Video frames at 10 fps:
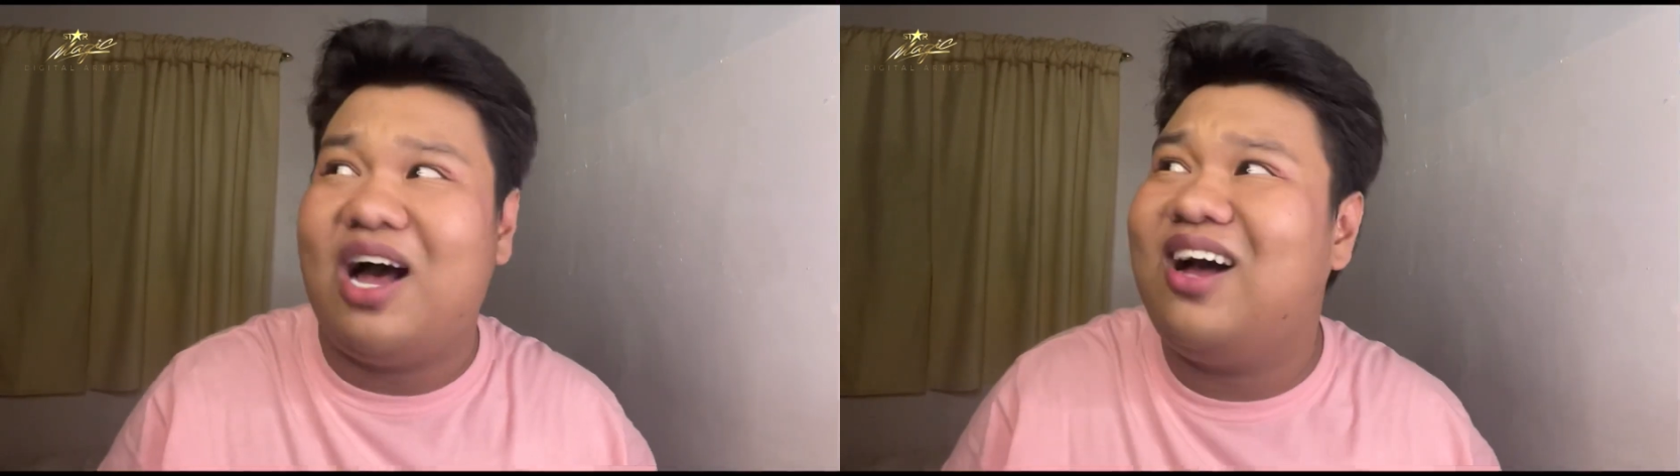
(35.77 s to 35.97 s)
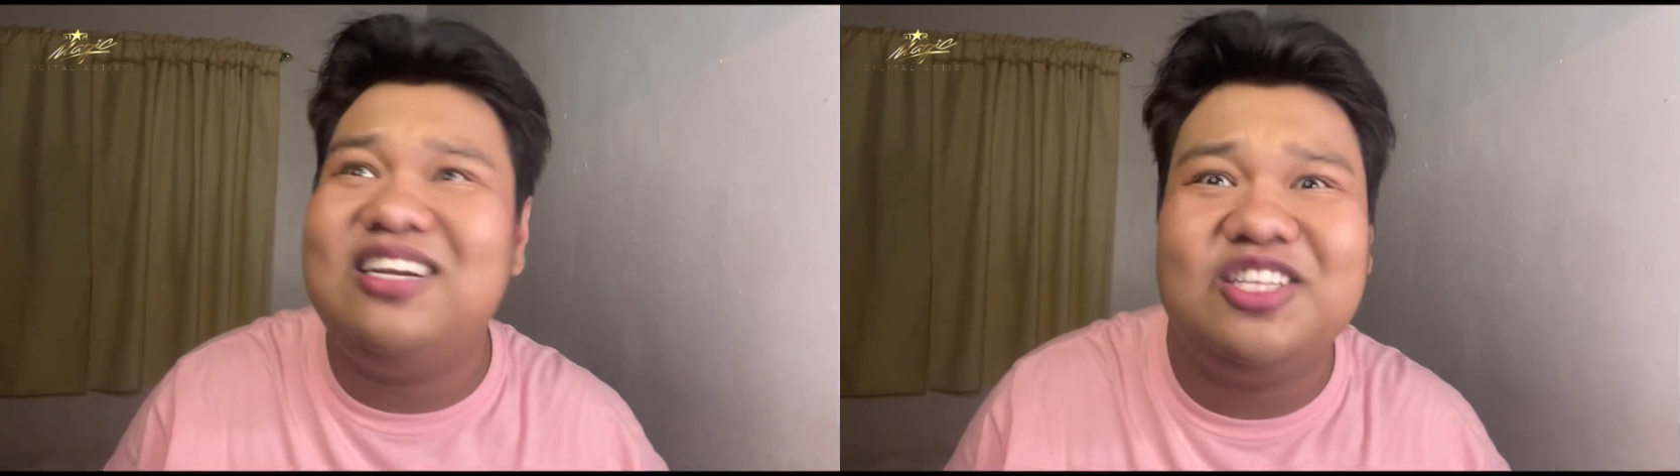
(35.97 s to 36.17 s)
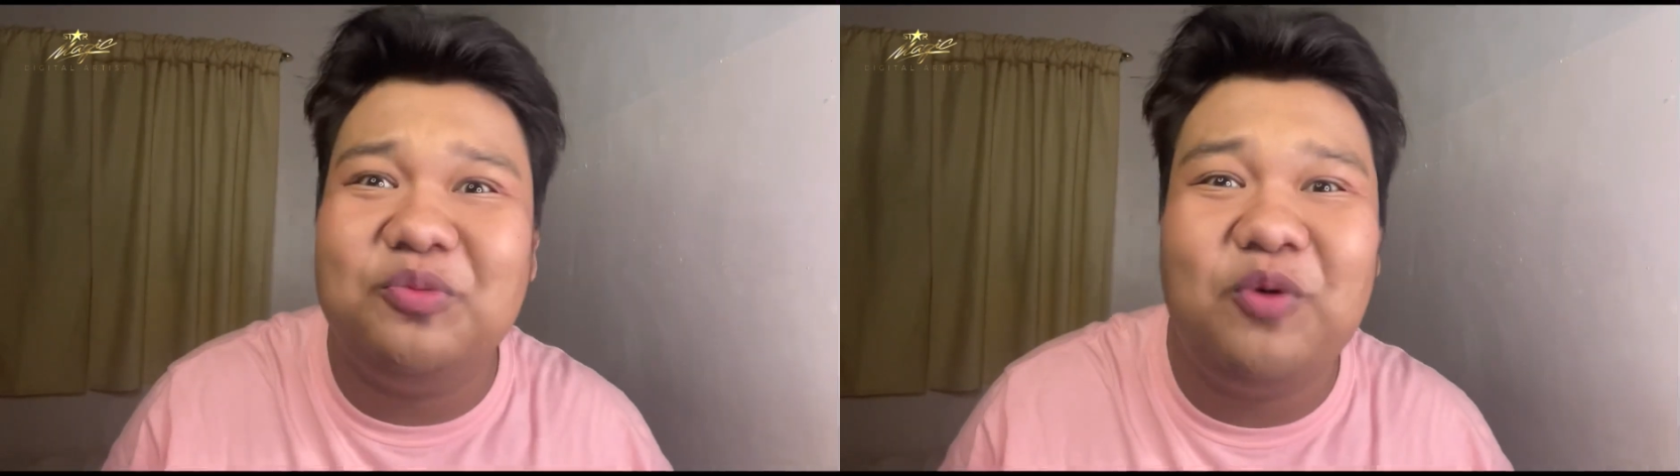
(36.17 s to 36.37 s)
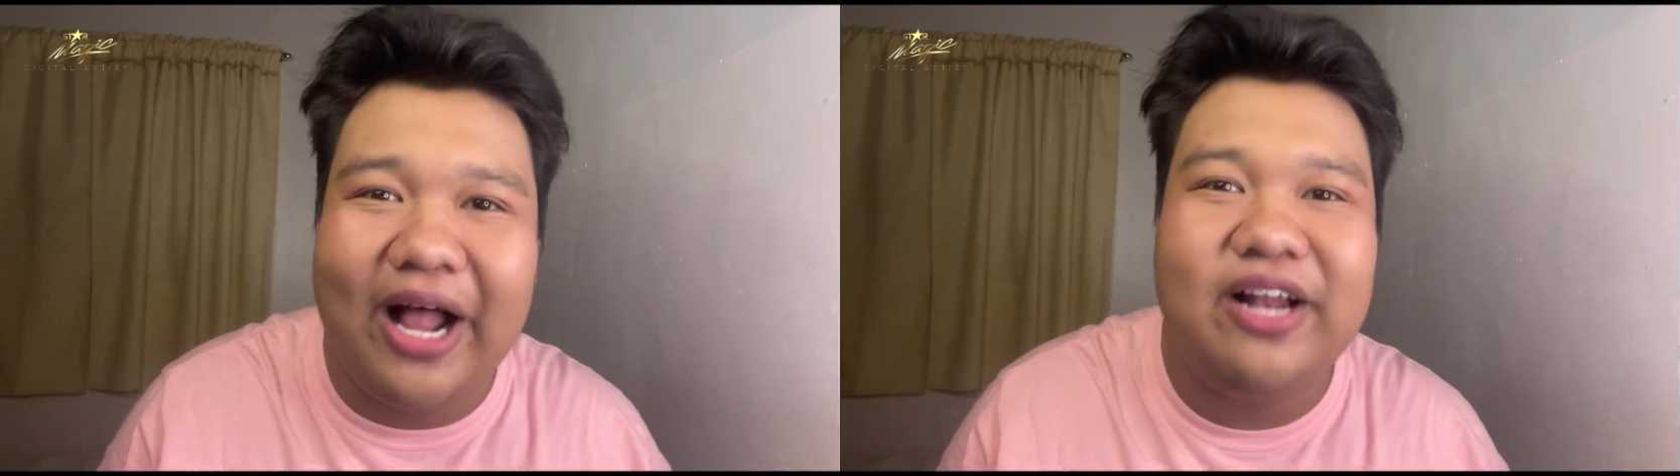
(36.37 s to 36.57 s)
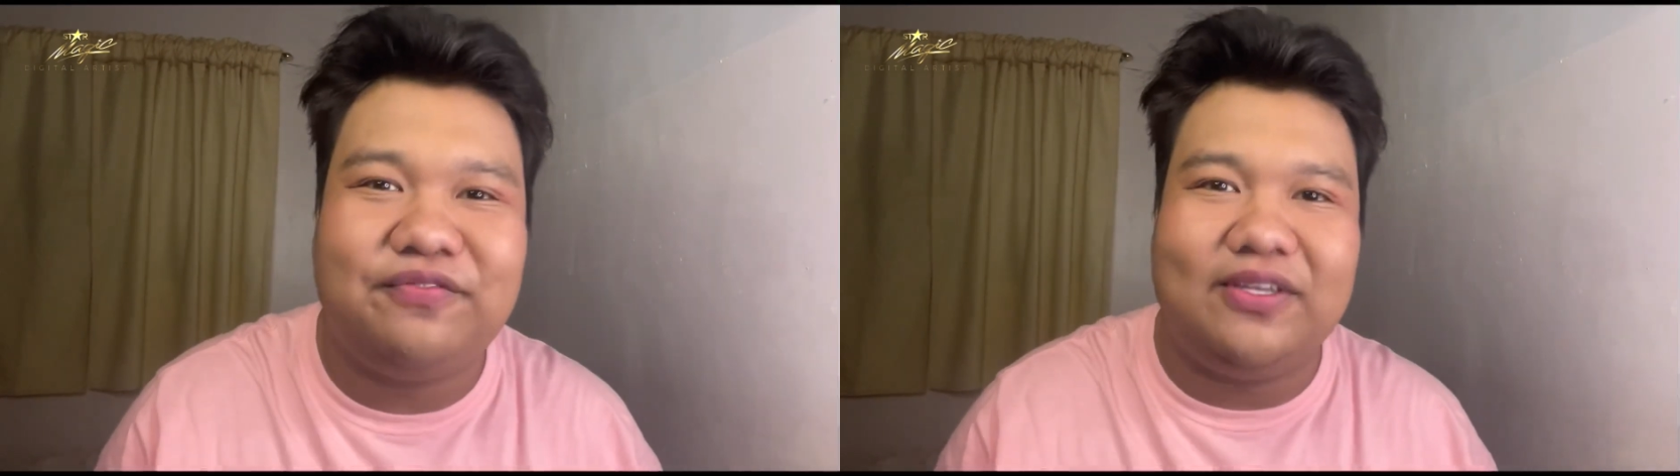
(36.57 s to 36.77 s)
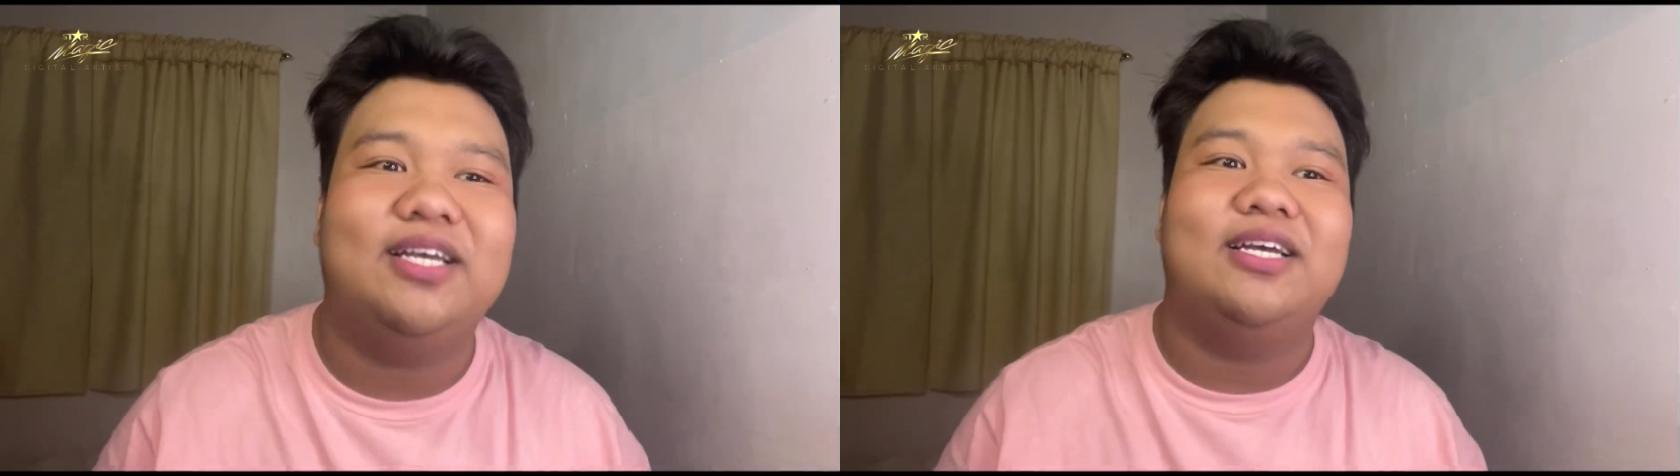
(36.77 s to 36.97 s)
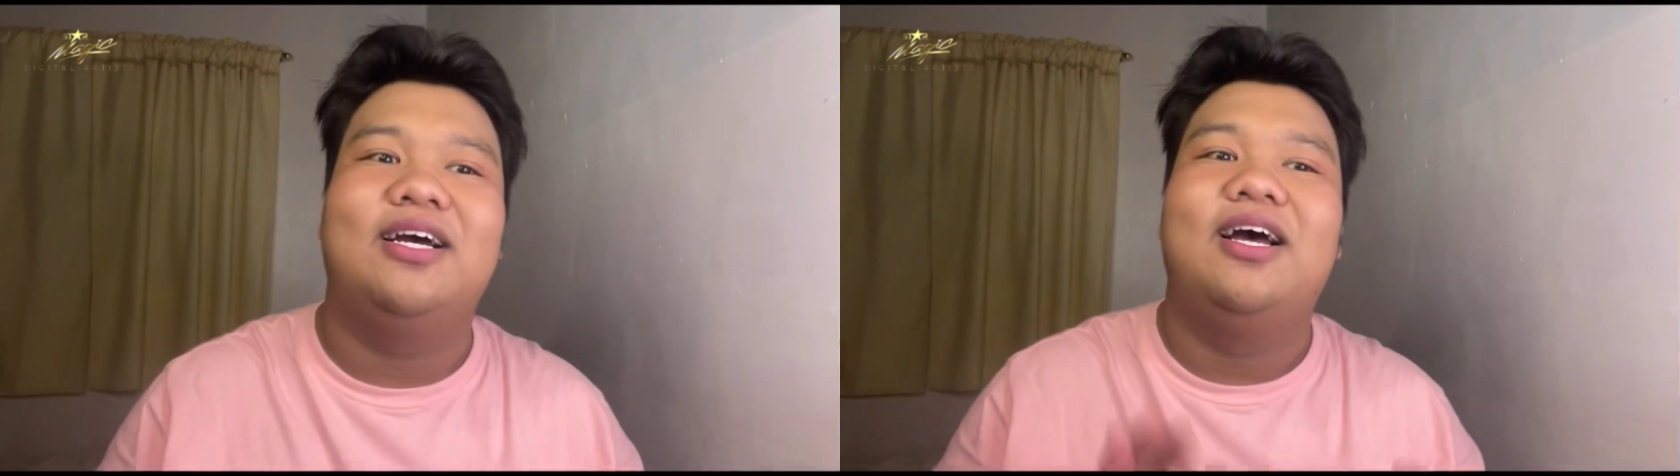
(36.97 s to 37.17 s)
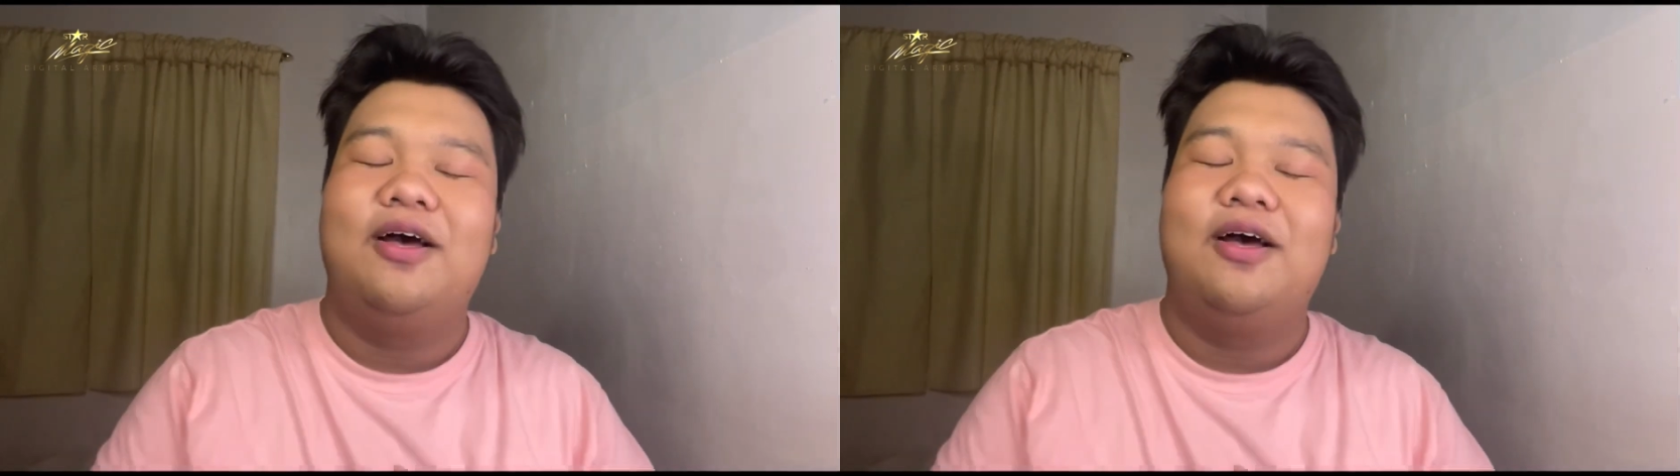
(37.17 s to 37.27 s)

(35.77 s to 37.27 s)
ang lito mo, Alphie.